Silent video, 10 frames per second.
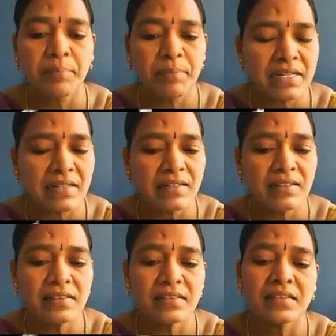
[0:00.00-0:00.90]

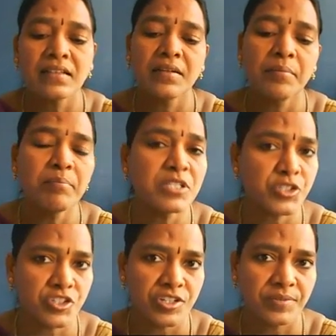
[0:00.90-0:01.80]
miracle,
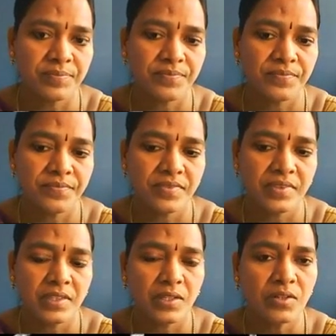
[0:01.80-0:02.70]
mystery.
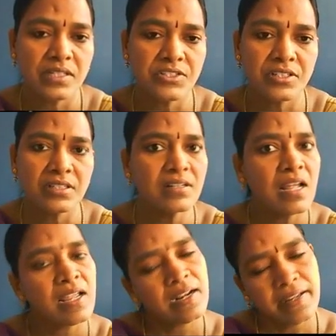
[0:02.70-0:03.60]
Okay, children,
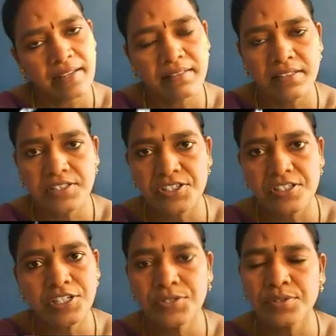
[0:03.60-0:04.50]
take the
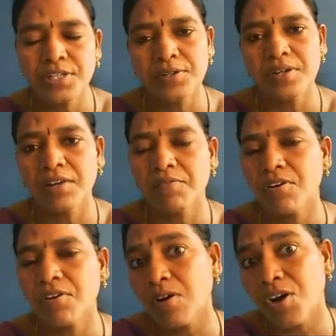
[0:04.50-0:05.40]
dictionary. Today you have
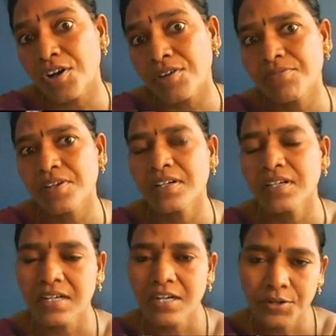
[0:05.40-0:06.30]
got a lot of work
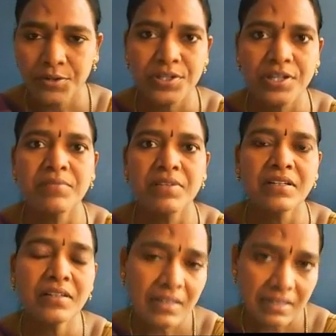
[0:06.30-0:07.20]
doing with
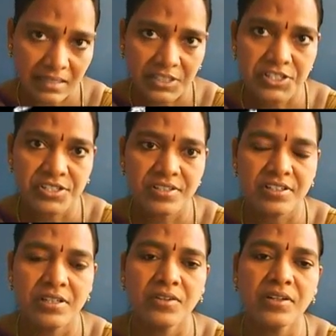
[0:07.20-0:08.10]
the
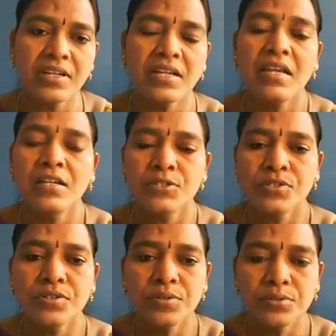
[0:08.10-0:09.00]
dictionary. Okay,
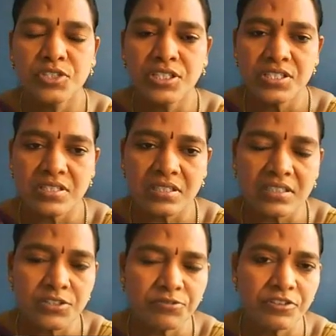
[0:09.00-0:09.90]
so you just
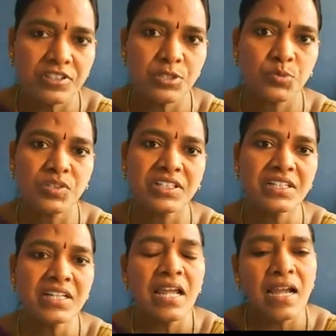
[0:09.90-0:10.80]
search for this word,
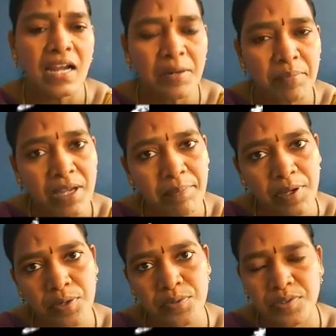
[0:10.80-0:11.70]
and maybe
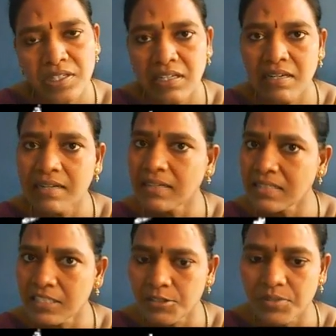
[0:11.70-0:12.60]
you could create a
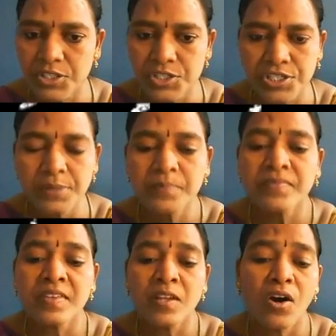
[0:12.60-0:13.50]
situation,
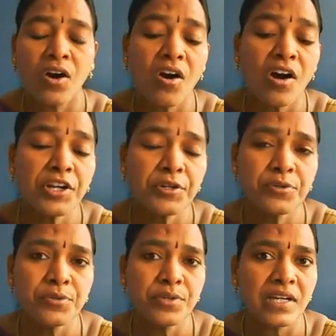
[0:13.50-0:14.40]
or you
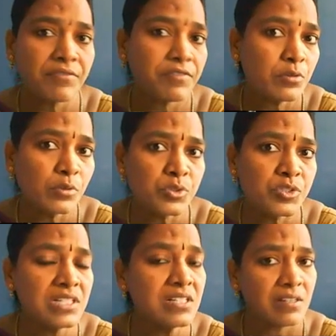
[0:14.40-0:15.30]
could have used